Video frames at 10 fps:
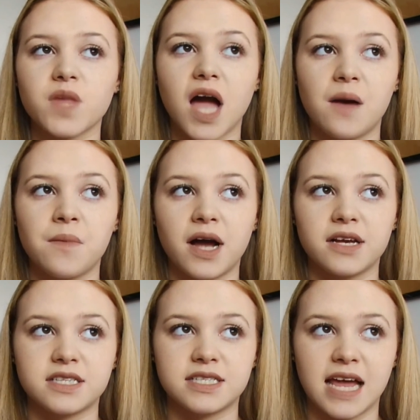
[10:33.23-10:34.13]
I
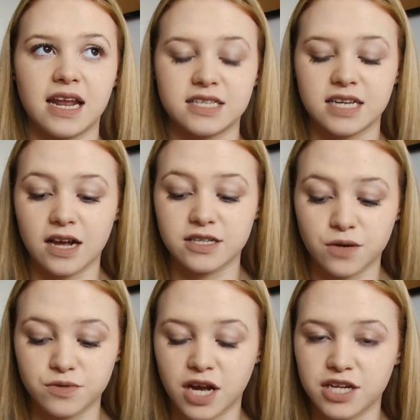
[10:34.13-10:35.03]
used to tell her to like
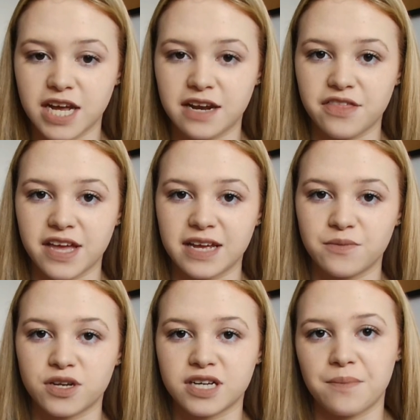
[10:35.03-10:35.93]
don't touch anything and
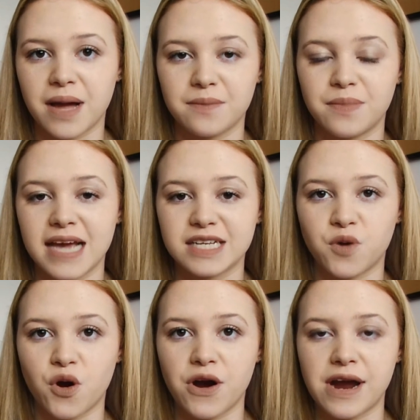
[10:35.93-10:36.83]
we'd come back and play it
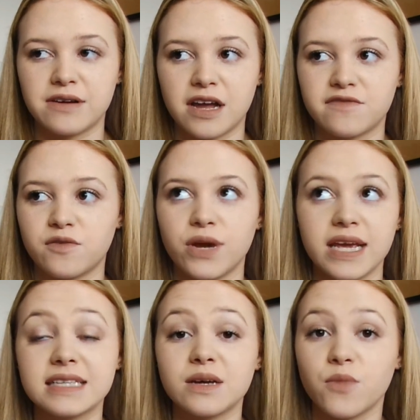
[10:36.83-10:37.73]
tomorrow, and like for
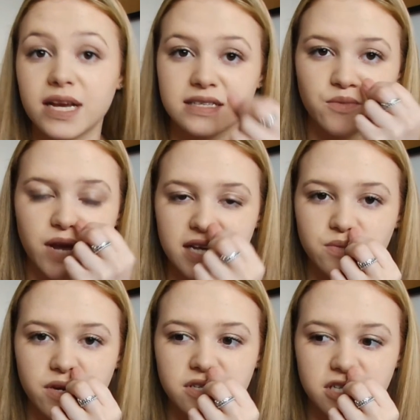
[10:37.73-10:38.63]
weeks and weeks and weeks
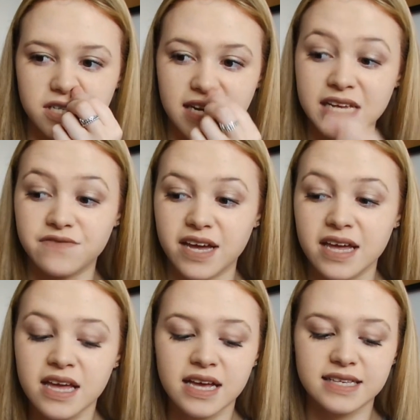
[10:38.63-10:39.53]
we used to just leave it
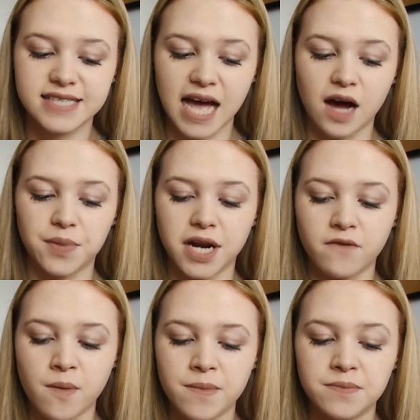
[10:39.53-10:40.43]
set up. And I
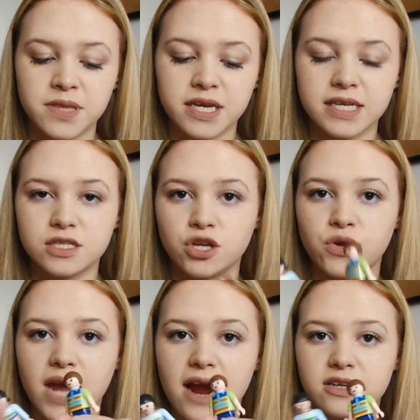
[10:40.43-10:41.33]
remember these two
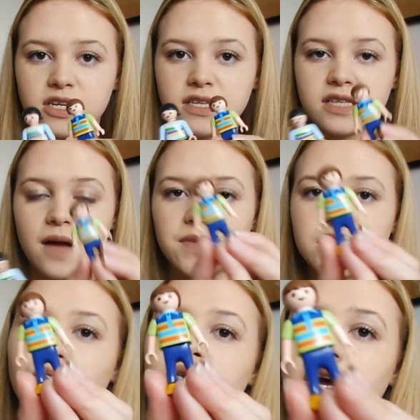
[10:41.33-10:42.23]
characters, and this one